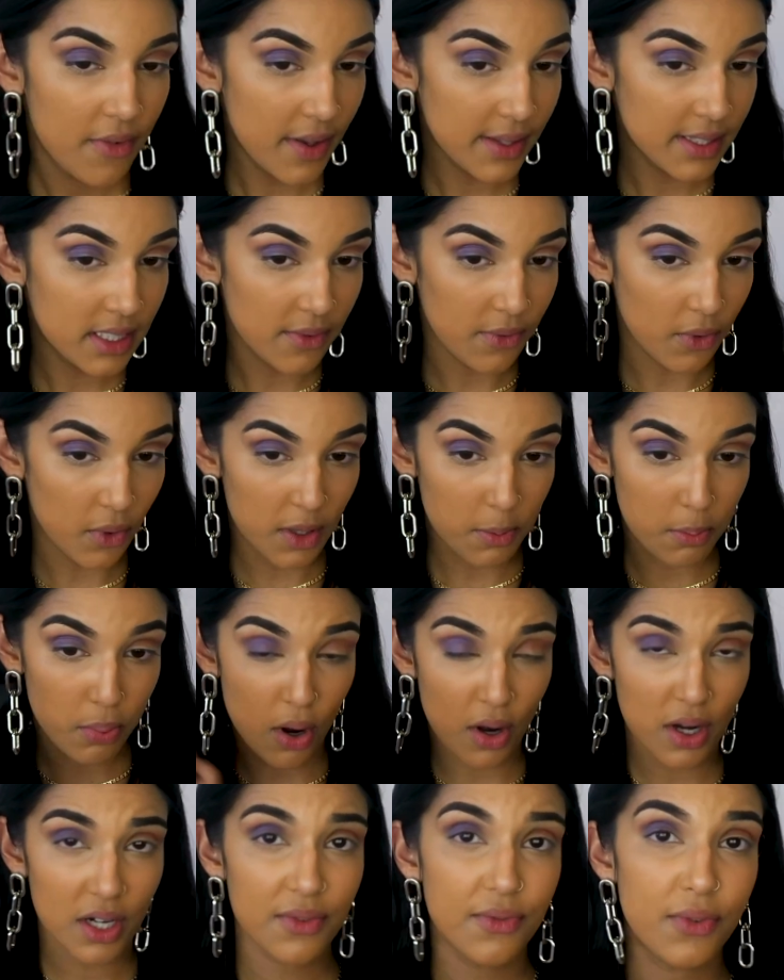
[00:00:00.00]
First of all, the
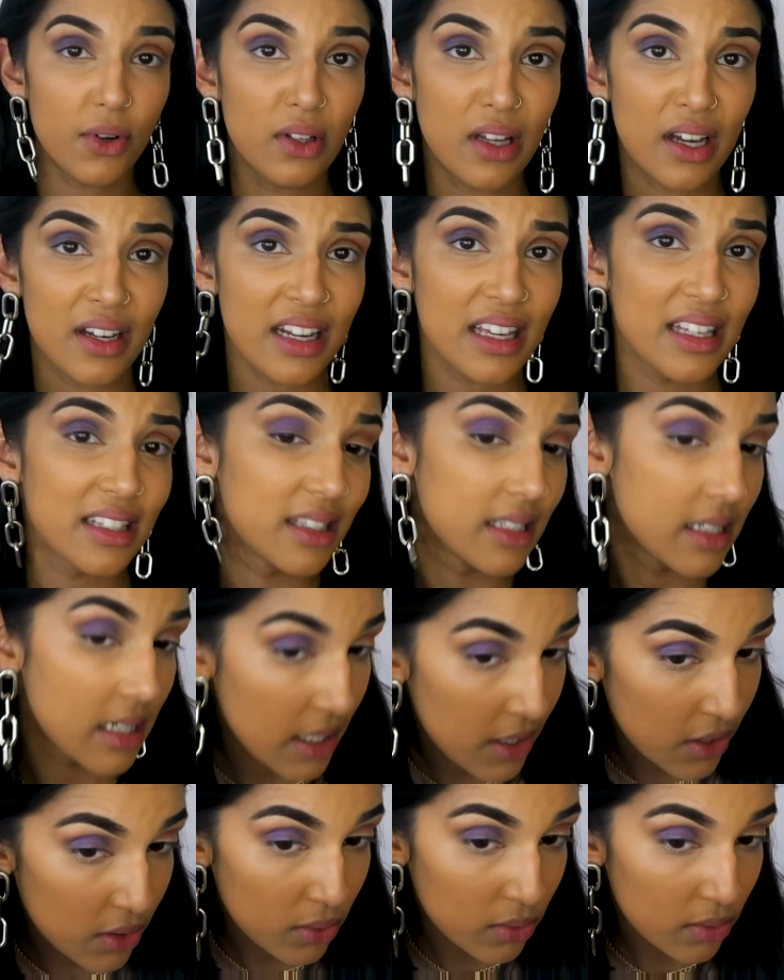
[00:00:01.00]
product fallout is
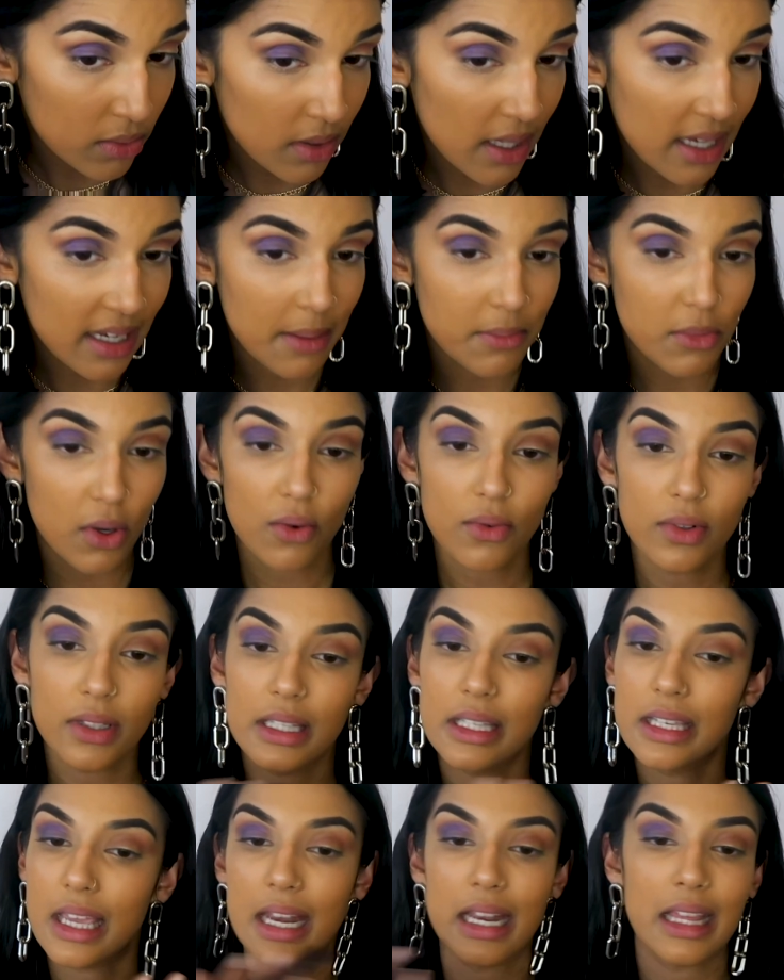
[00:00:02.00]
nil, like I'm not
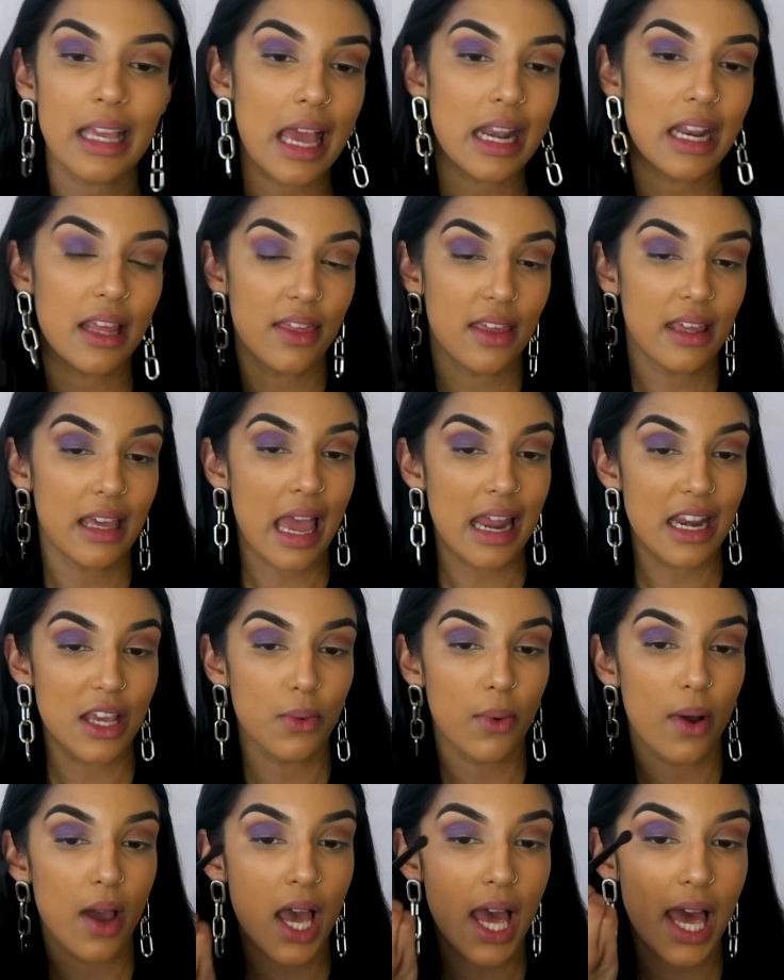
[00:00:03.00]
really getting anything
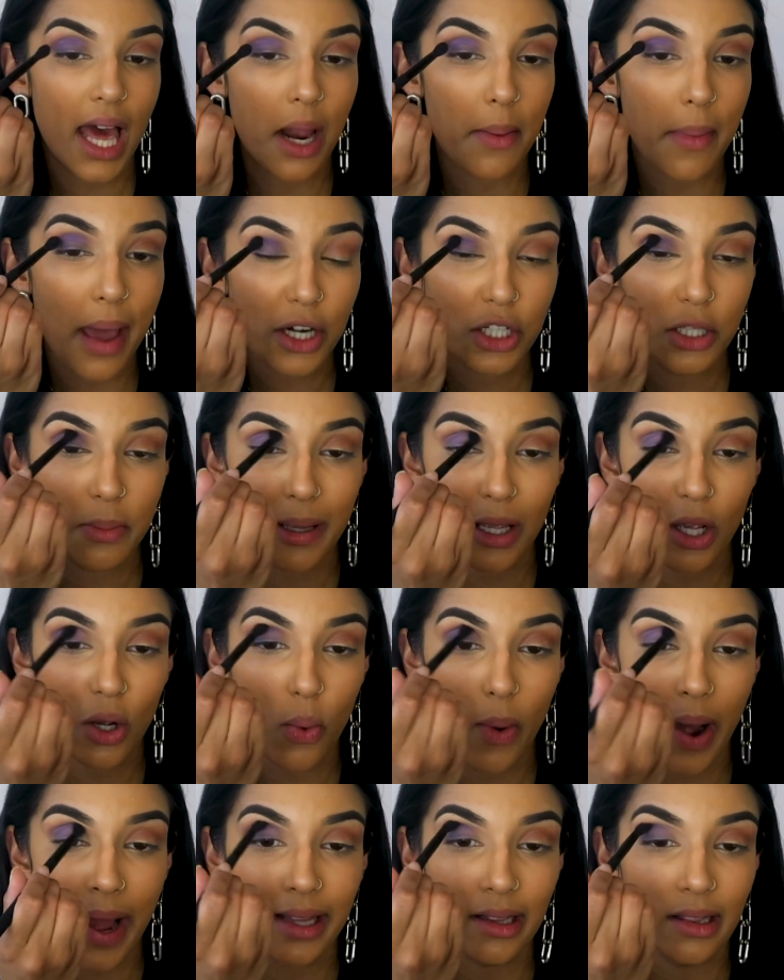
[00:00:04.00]
anywhere, and I'm actually being
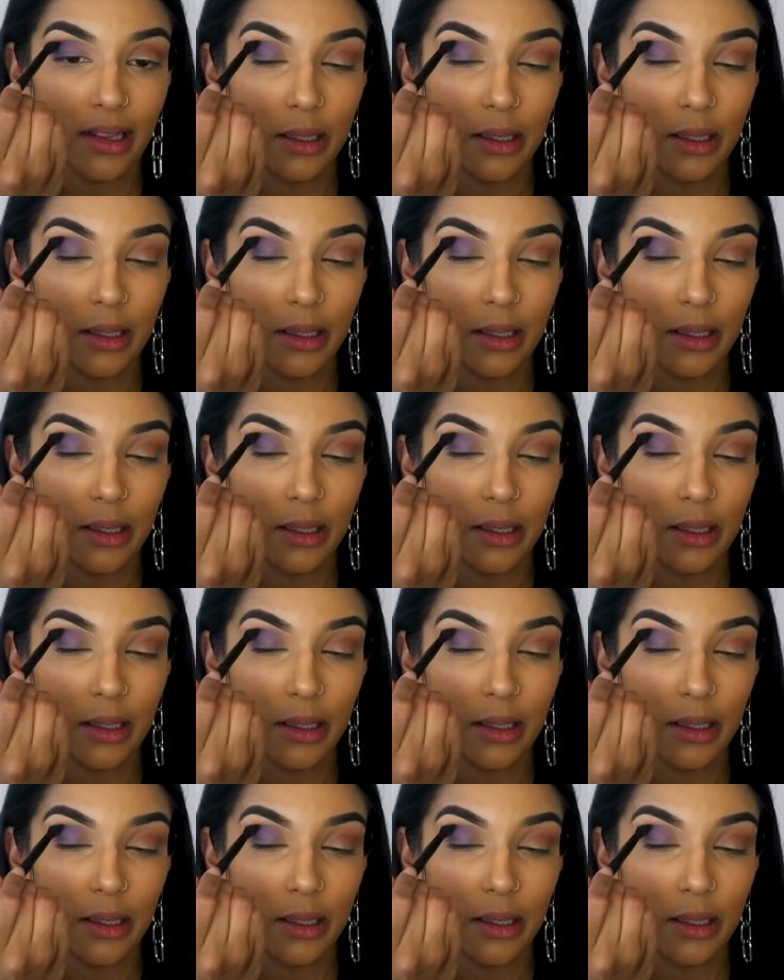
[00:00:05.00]
quite